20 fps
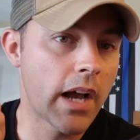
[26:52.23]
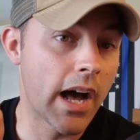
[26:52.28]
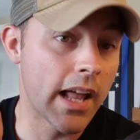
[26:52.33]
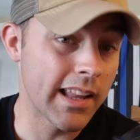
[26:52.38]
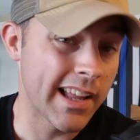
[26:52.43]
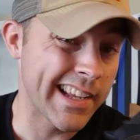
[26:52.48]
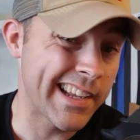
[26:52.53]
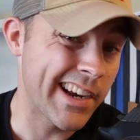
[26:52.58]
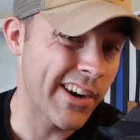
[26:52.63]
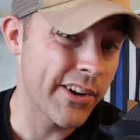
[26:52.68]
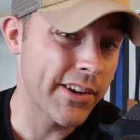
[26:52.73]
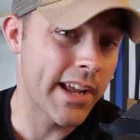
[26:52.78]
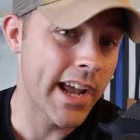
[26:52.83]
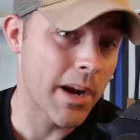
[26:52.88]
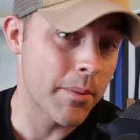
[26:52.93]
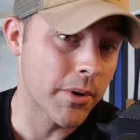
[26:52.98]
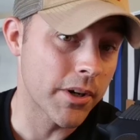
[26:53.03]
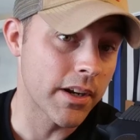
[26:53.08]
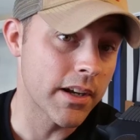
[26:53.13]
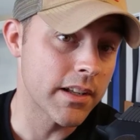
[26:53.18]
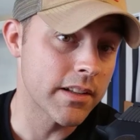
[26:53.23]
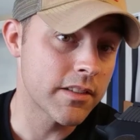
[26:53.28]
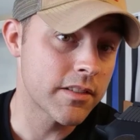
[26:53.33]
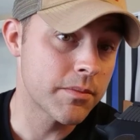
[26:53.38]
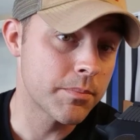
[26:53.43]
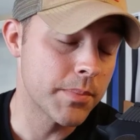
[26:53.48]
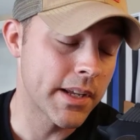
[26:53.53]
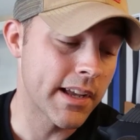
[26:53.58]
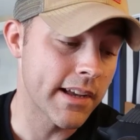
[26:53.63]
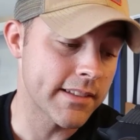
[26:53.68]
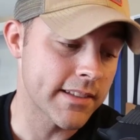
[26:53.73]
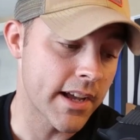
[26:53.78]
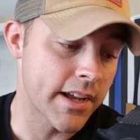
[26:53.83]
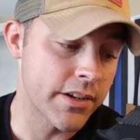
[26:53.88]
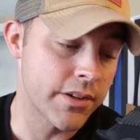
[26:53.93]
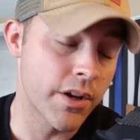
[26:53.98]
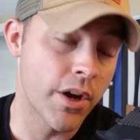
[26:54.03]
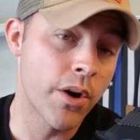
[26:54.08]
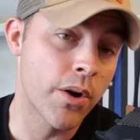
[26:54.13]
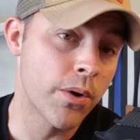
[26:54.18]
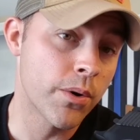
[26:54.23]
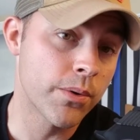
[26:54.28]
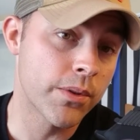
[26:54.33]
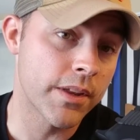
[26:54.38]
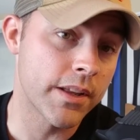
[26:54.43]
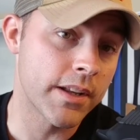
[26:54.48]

I like carrying hammer guns because I know